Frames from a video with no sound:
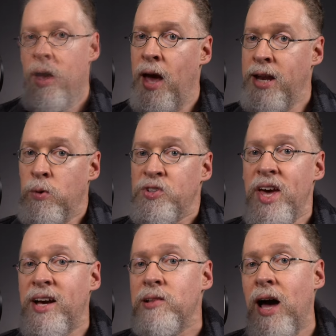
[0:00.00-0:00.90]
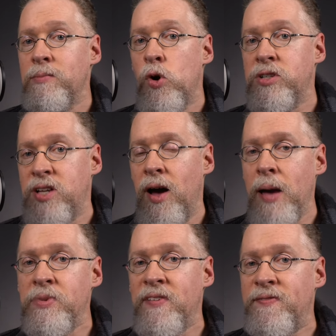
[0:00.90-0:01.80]
And it will take a lot more
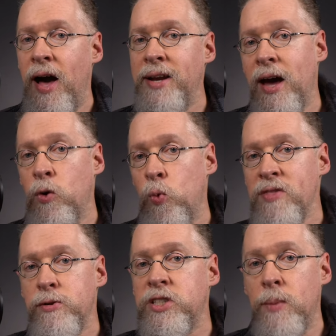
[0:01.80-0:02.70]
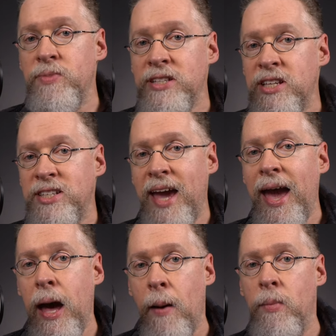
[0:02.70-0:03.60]
time to find out whether something's a
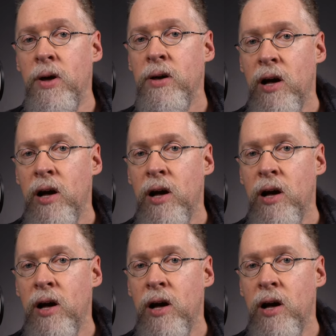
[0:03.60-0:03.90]
scam.